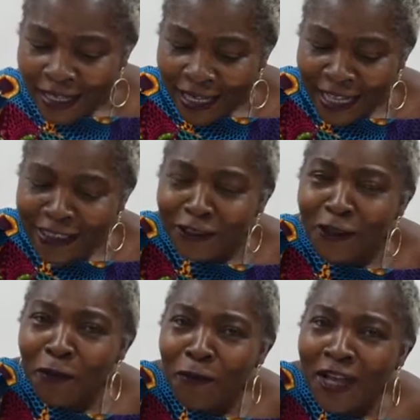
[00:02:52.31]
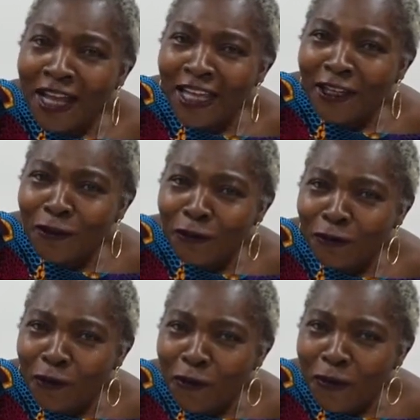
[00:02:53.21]
And somewhere in your
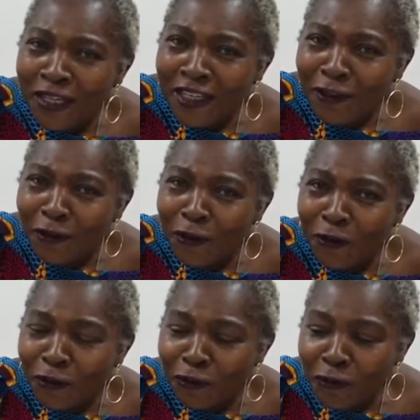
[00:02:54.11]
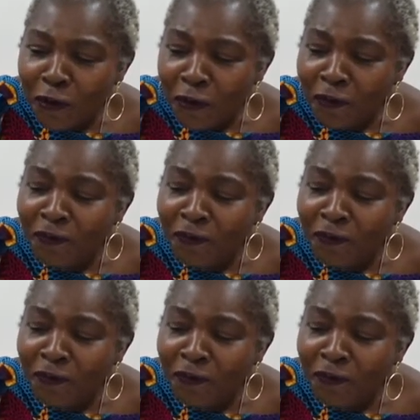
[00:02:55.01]
drawing, you're going to draw